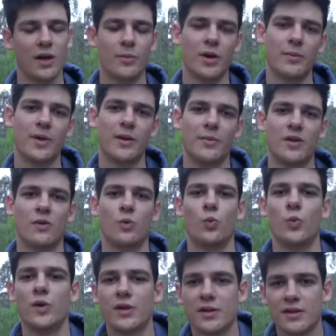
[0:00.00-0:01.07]
am I maybe the
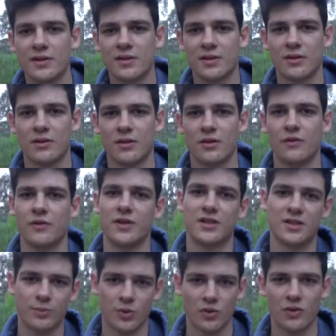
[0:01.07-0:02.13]
witness of the
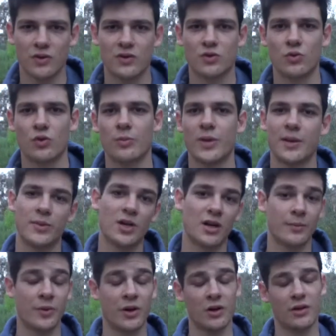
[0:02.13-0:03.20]
experience, or maybe
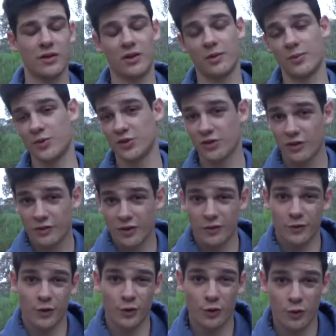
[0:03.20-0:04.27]
I'm the observer
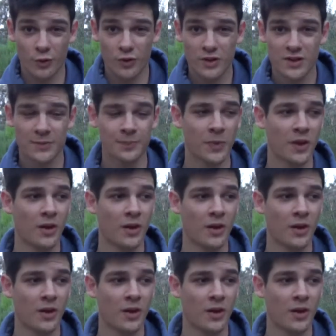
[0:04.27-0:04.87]
of the thoughts?